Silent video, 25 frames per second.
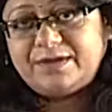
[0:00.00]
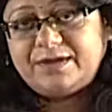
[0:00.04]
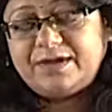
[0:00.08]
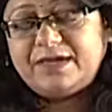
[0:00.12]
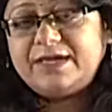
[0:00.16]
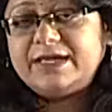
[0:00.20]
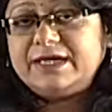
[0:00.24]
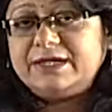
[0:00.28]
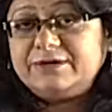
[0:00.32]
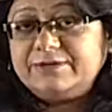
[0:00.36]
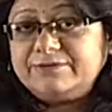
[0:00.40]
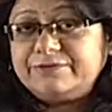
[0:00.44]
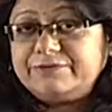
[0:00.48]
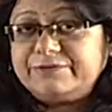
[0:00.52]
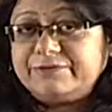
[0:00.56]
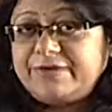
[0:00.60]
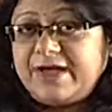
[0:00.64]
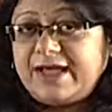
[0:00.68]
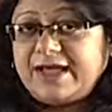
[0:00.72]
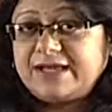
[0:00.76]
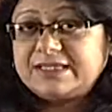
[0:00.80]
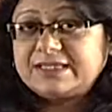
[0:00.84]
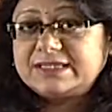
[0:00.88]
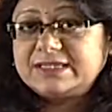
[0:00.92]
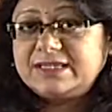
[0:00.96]
In
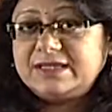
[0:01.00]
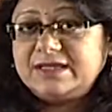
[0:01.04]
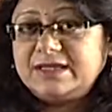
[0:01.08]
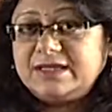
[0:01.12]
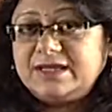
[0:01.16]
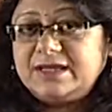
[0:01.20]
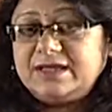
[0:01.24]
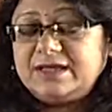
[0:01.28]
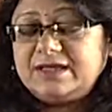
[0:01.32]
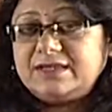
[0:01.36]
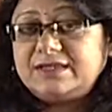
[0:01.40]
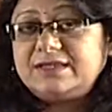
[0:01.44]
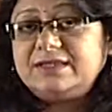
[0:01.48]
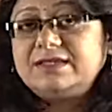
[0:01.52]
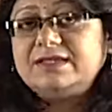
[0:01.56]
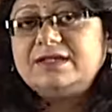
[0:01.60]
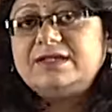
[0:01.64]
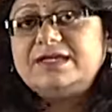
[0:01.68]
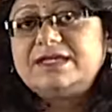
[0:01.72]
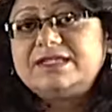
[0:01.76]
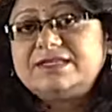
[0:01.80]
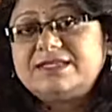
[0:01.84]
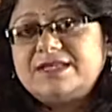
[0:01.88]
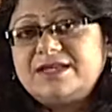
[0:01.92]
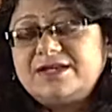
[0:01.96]
fact, the
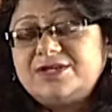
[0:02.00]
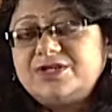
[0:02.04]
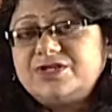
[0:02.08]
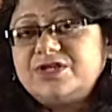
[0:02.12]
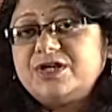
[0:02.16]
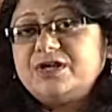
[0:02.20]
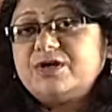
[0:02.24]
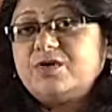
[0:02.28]
essential